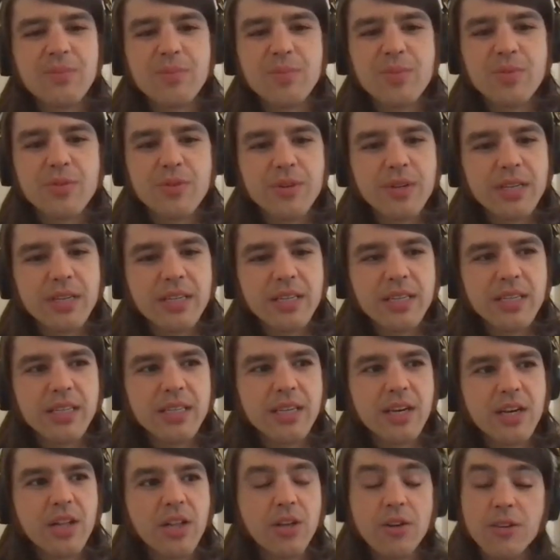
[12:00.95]
him
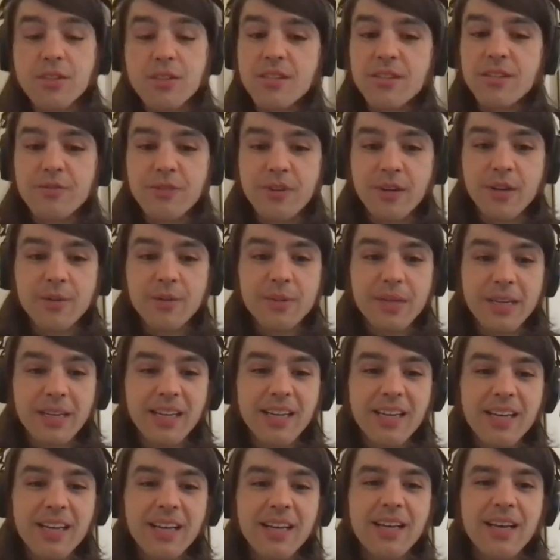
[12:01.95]
pretty close to
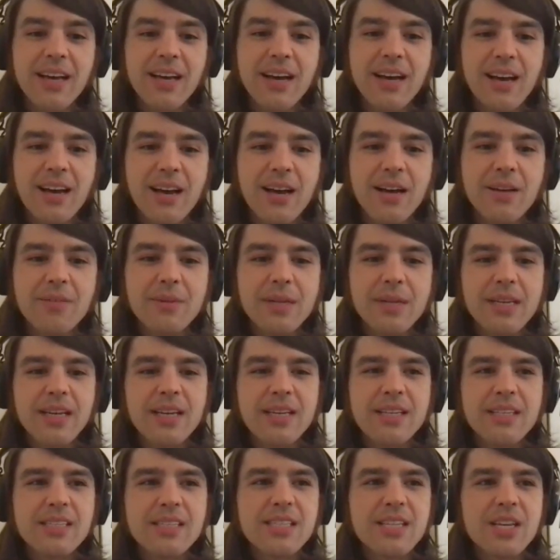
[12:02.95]
filming
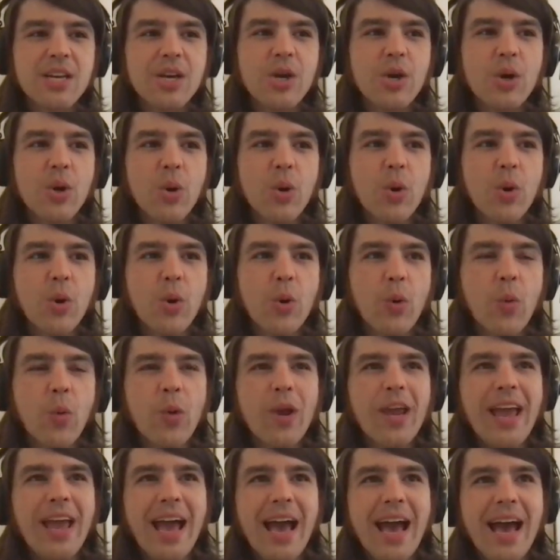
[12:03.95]
because
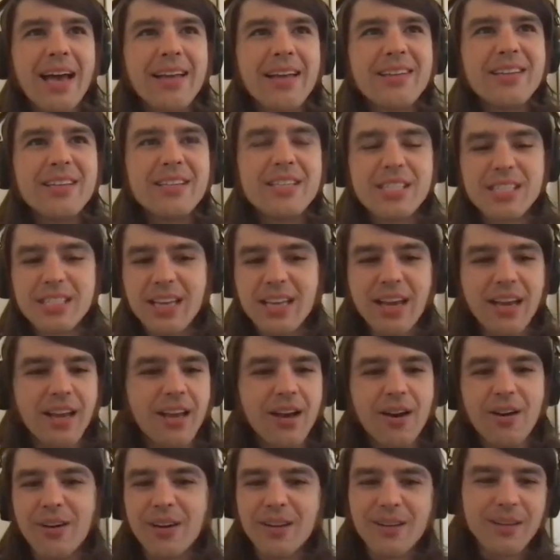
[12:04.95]
we had to just get
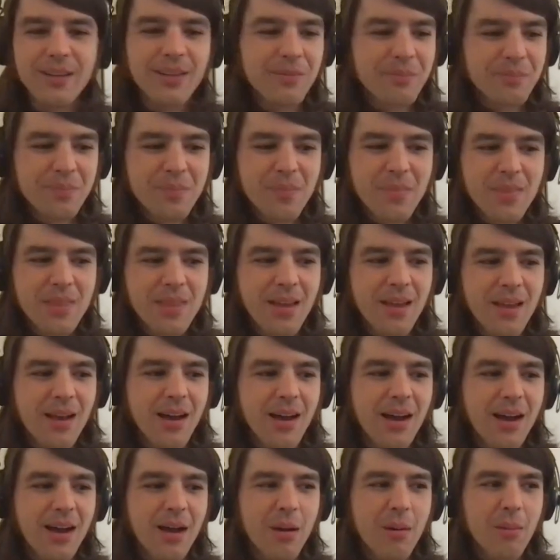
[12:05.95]
going
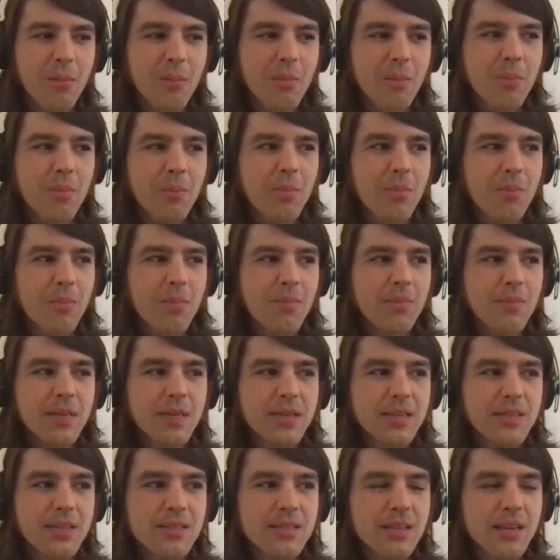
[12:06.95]

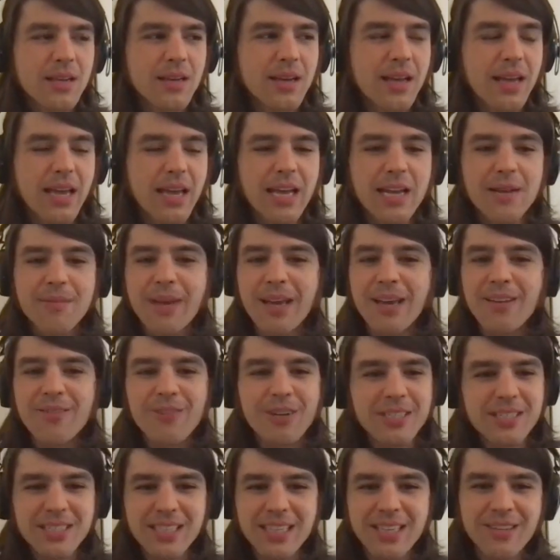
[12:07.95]
because Anime
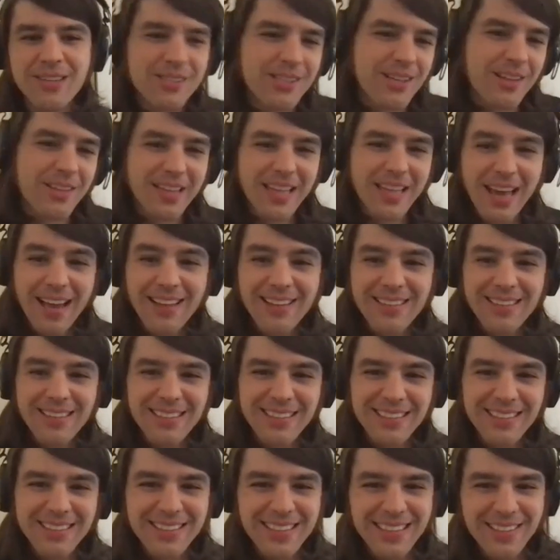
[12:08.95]
NYC was on the
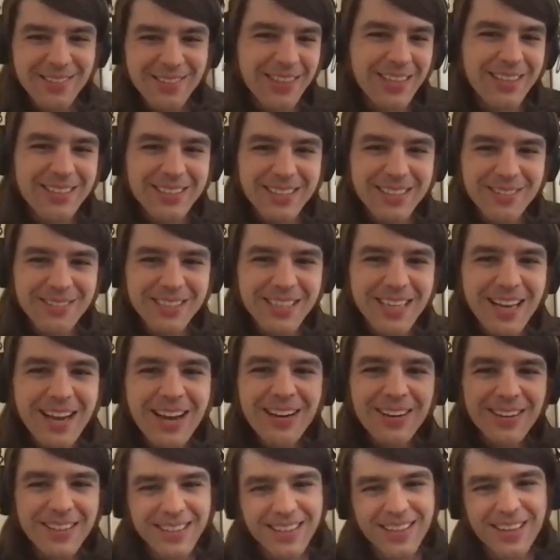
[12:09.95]
calendar, and you're like, well, here we
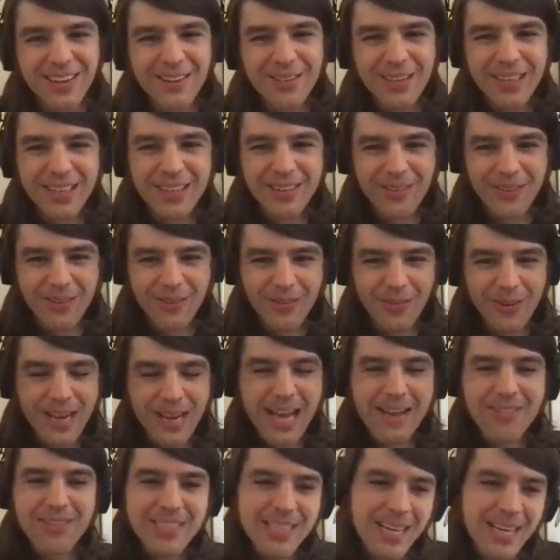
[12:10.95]
go. We
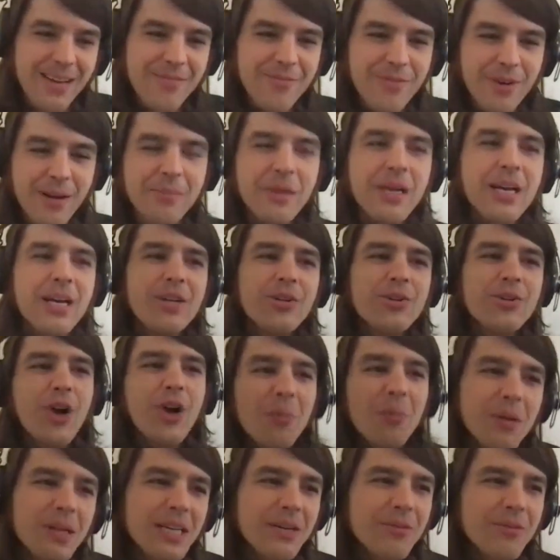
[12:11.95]
have a time frame.
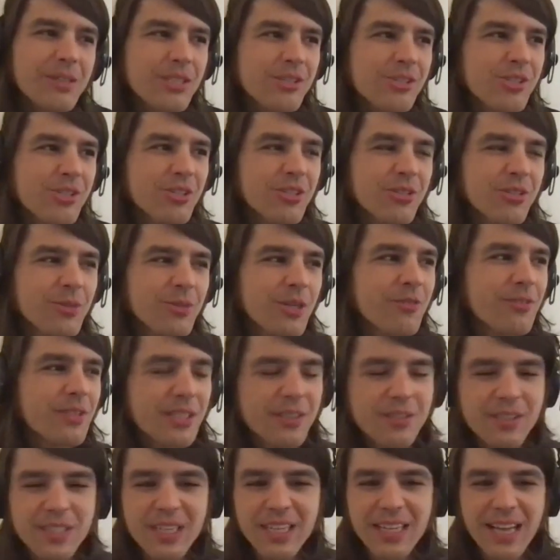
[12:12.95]
Normally, when you shoot a movie,
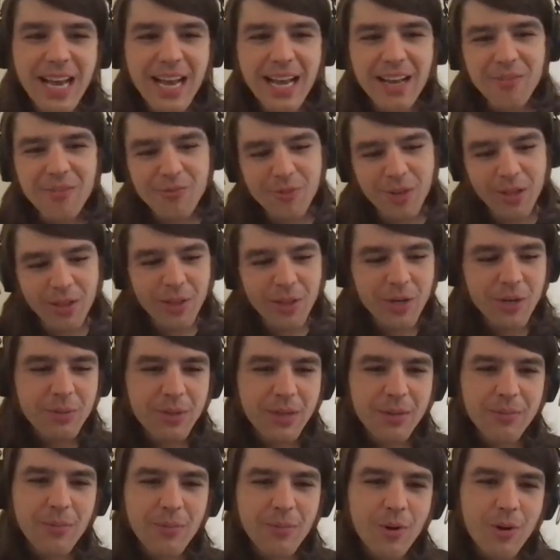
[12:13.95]
you can have a little
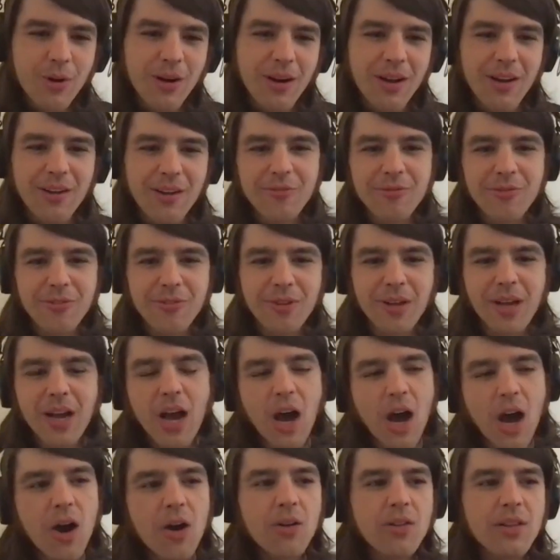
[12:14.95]
bit more of,
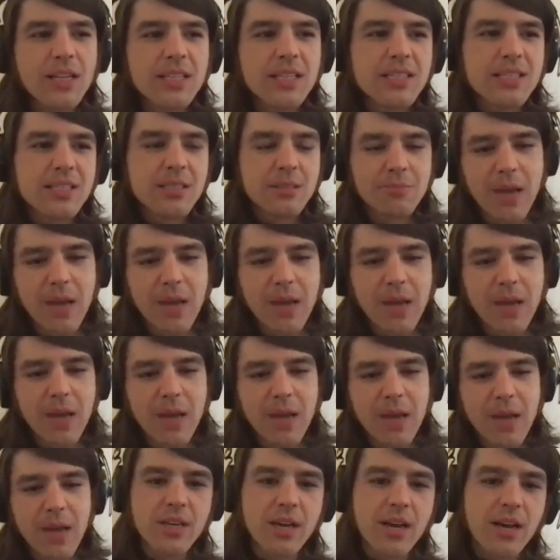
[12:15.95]
oh, let's spend
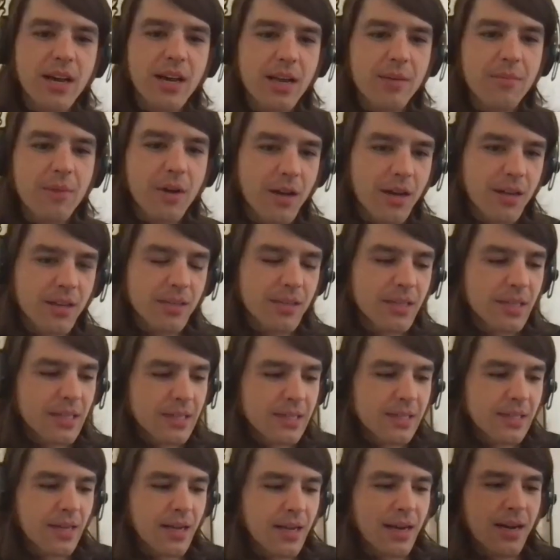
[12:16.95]
more time on
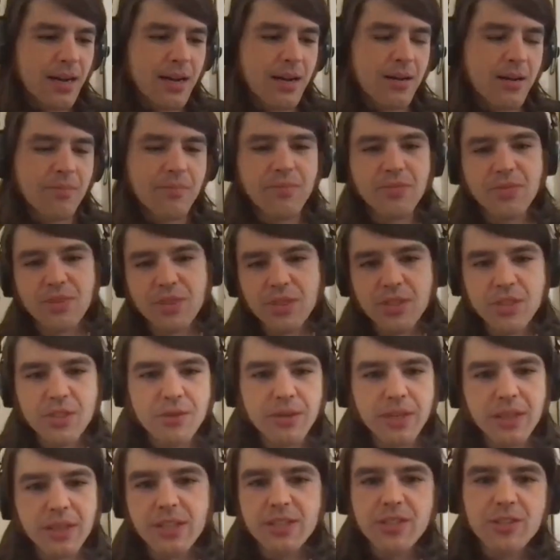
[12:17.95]

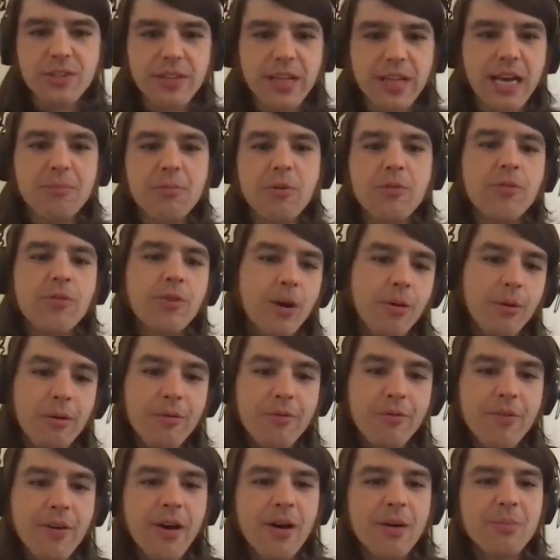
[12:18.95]
doing this or that before we
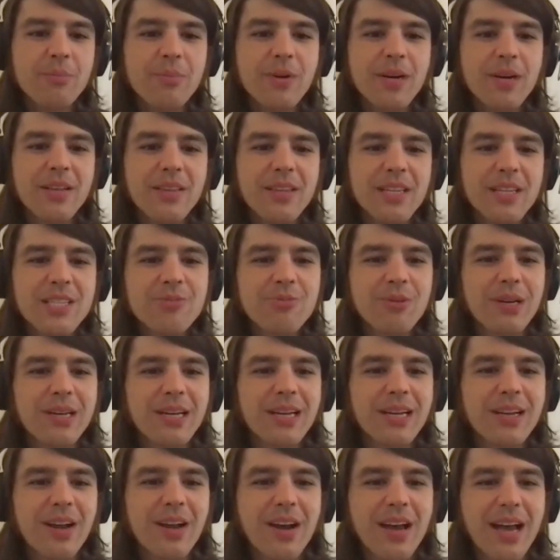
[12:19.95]
film. But this
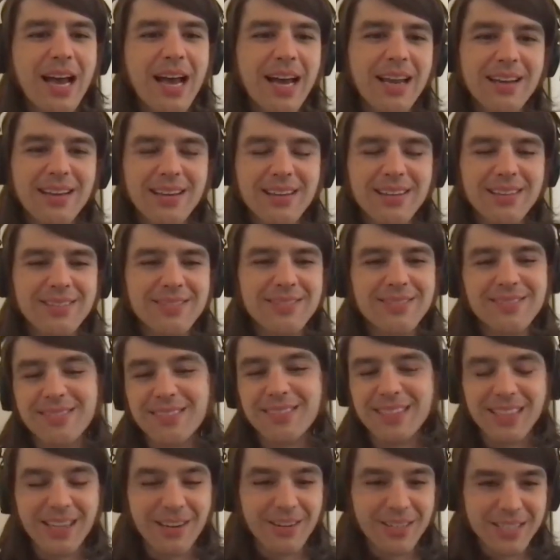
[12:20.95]
one had a
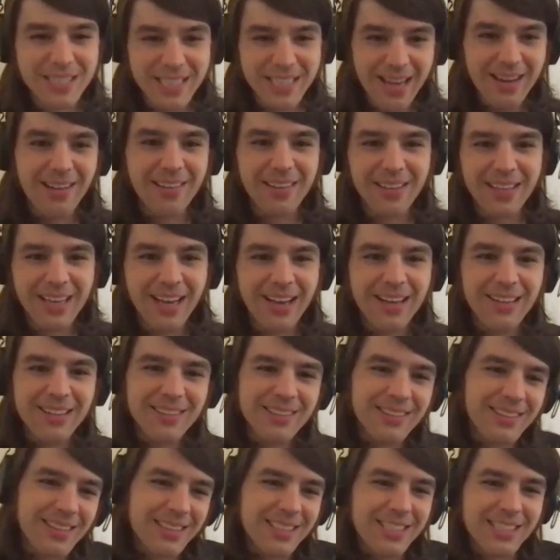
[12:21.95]
date on the
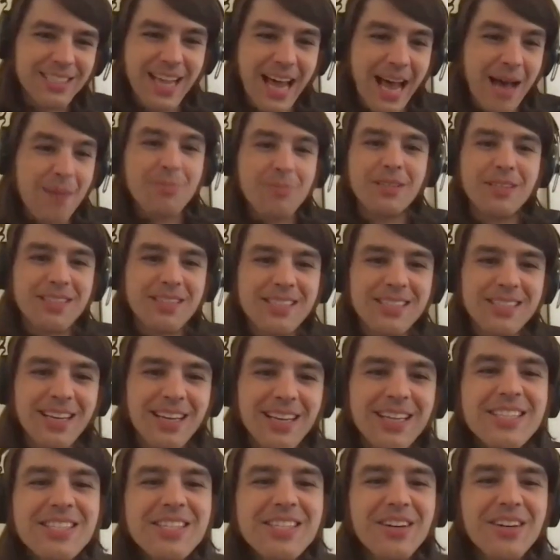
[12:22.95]
calendar that just happens.
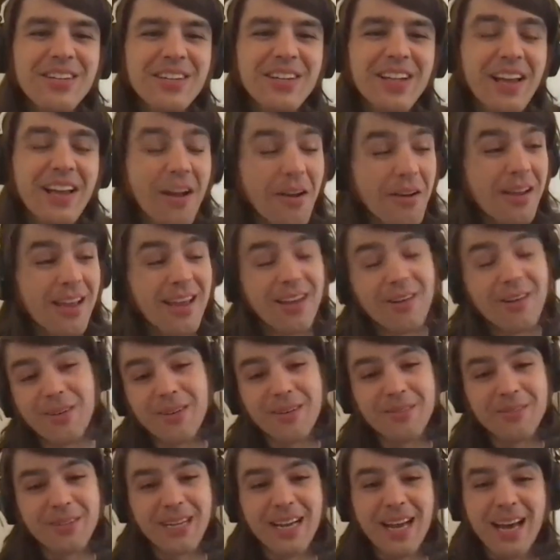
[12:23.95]
So you're like, okay,
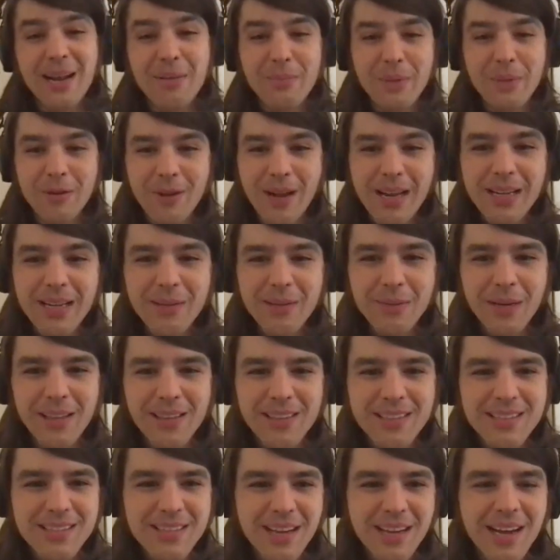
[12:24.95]
we got to be ready by
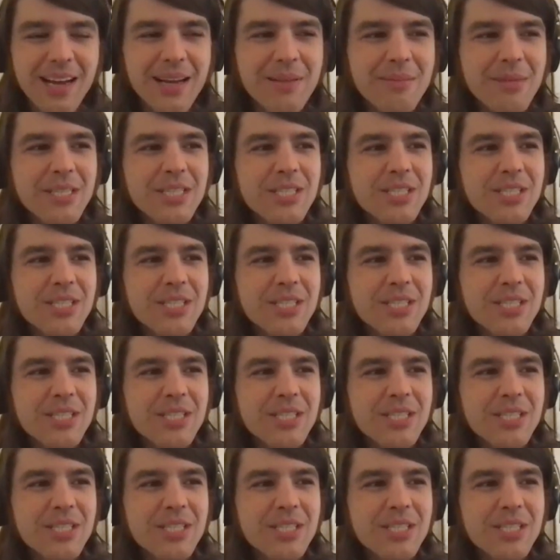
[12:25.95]
this time.